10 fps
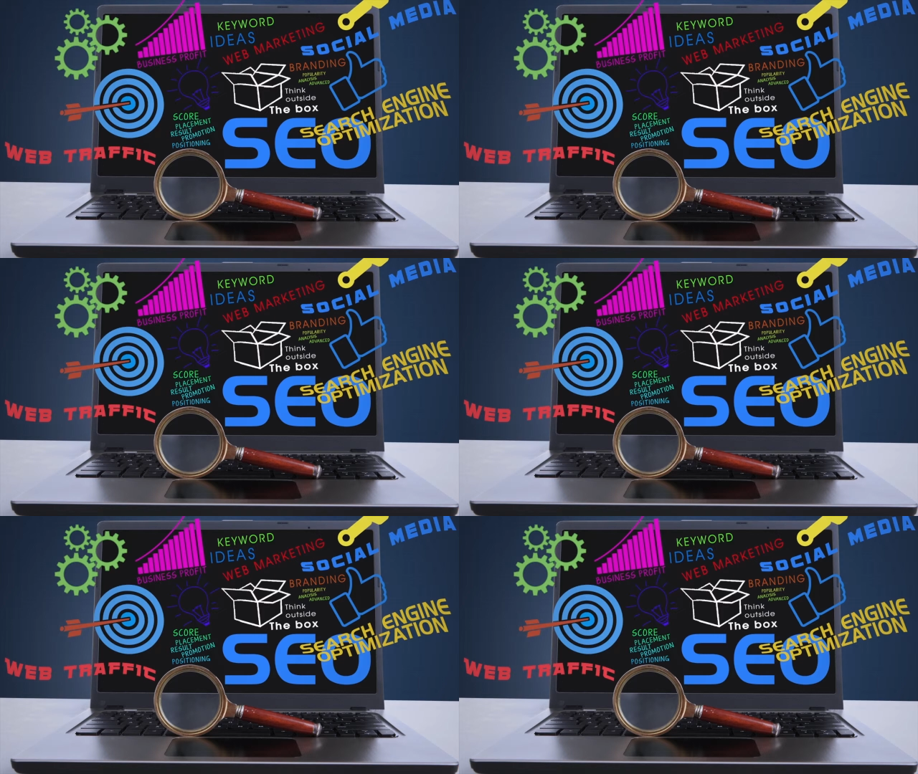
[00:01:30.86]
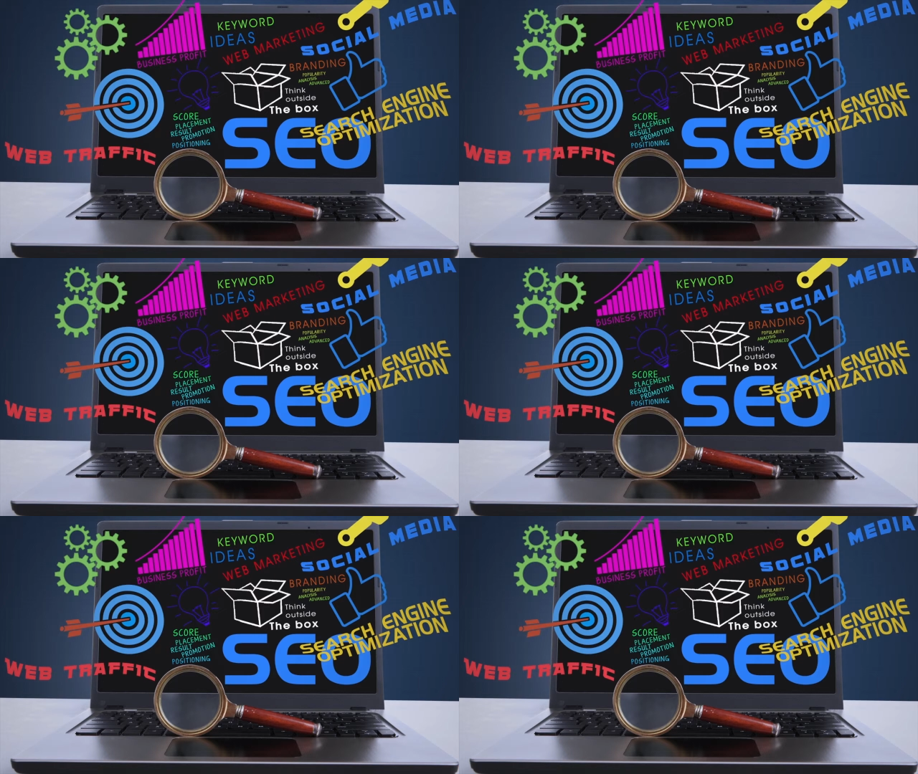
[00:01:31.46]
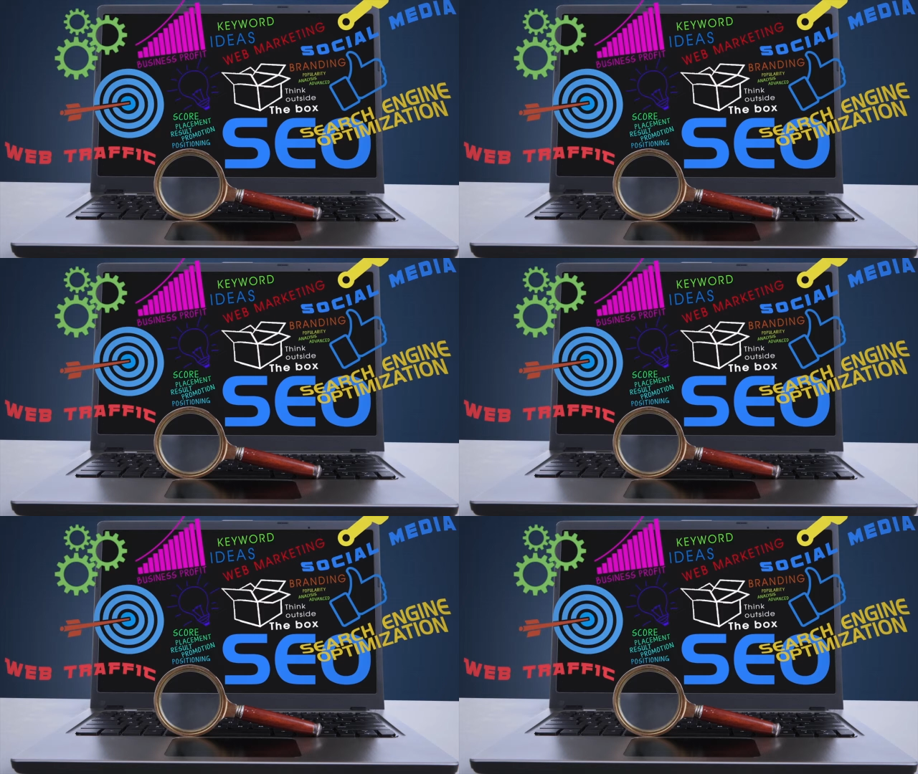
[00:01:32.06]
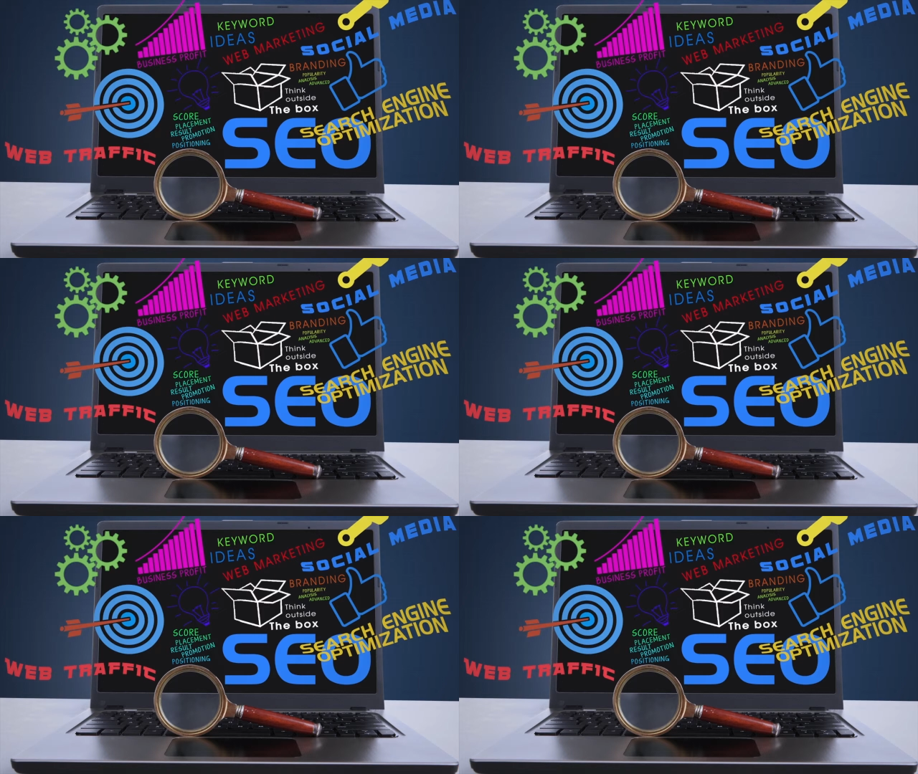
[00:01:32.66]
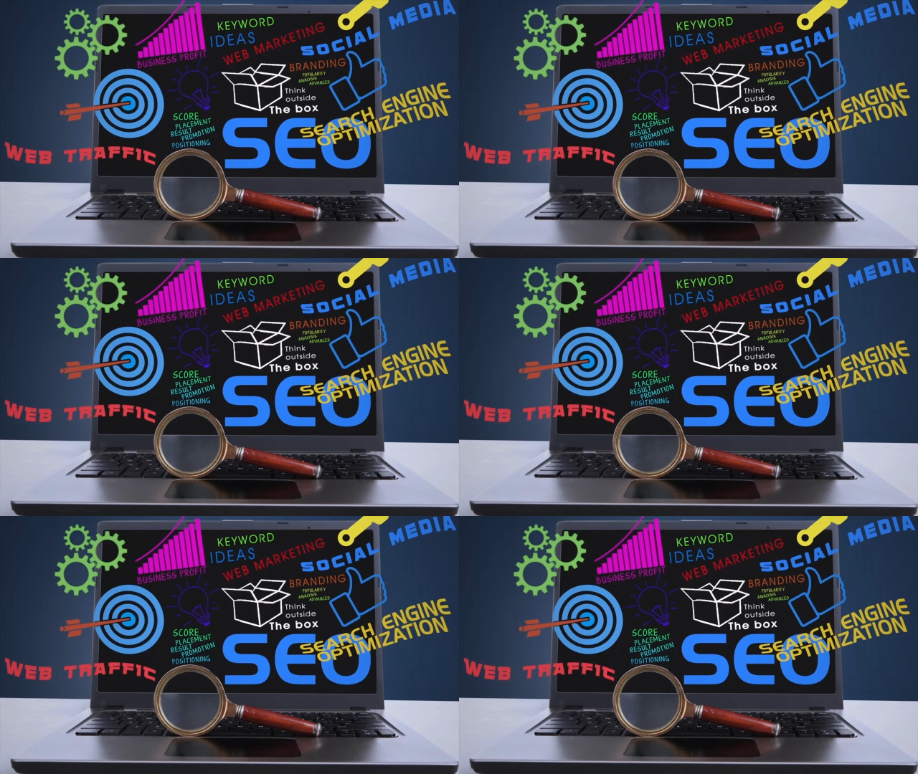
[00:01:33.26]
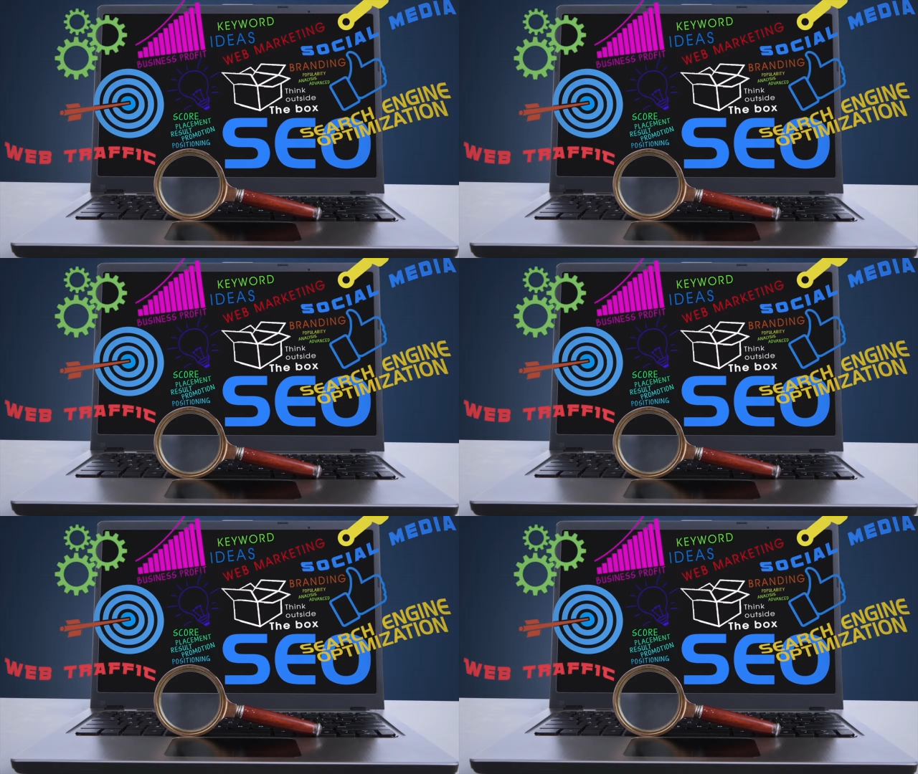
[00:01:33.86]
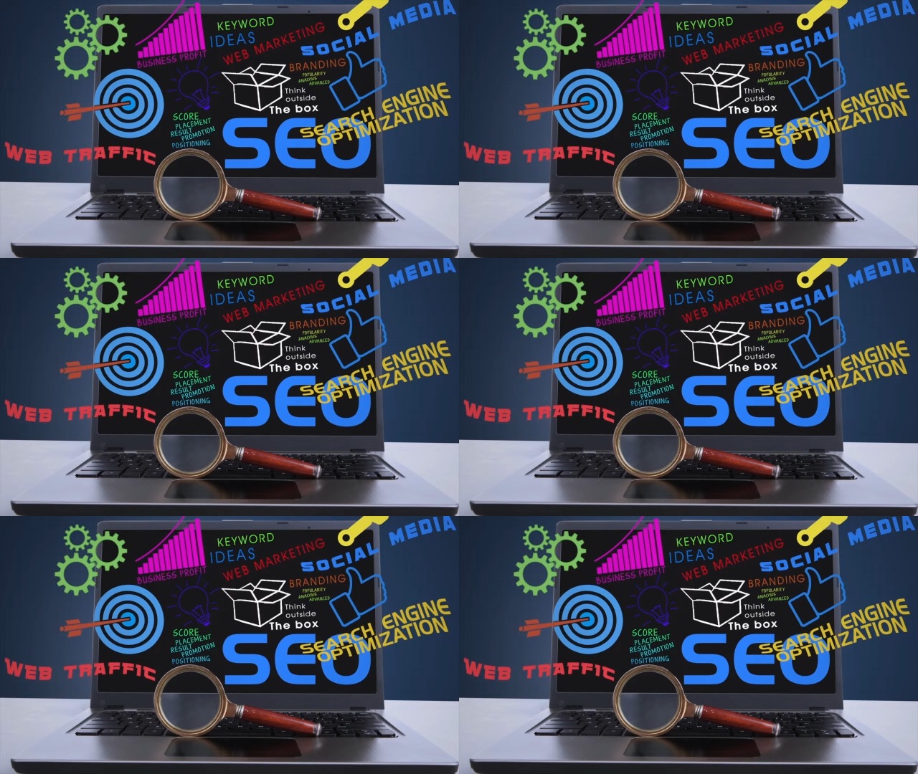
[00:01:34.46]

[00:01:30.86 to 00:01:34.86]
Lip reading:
(no speaker visible)